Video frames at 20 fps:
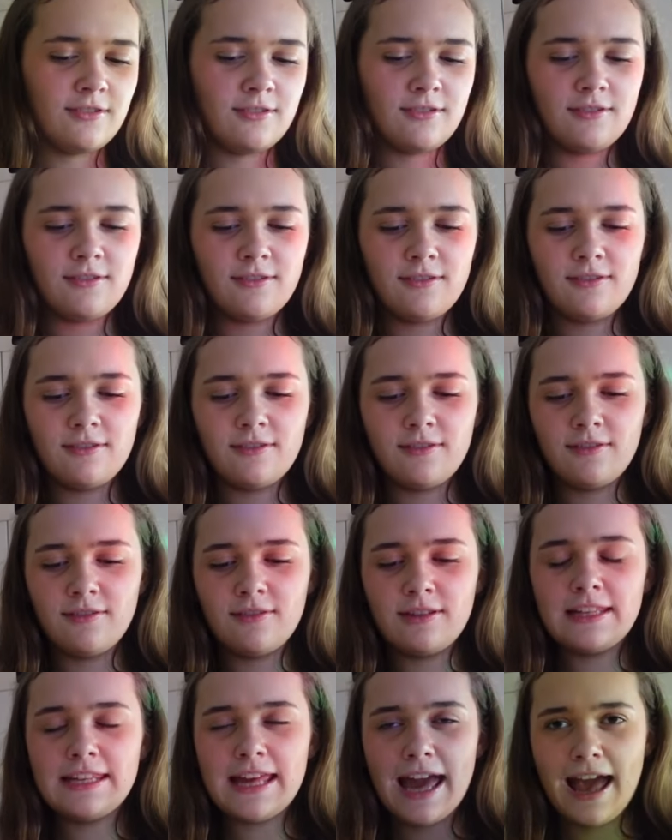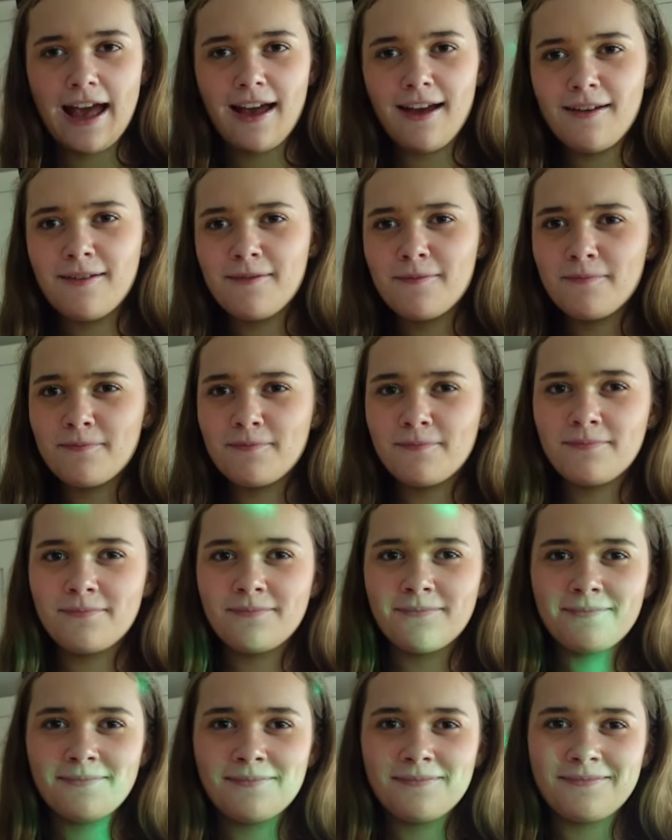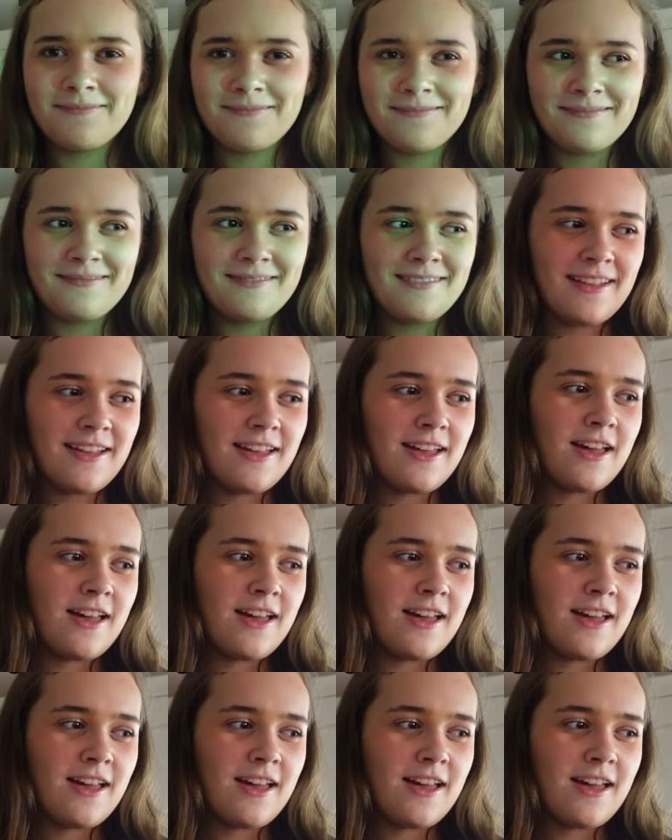Salmon? Yeah. Yeah.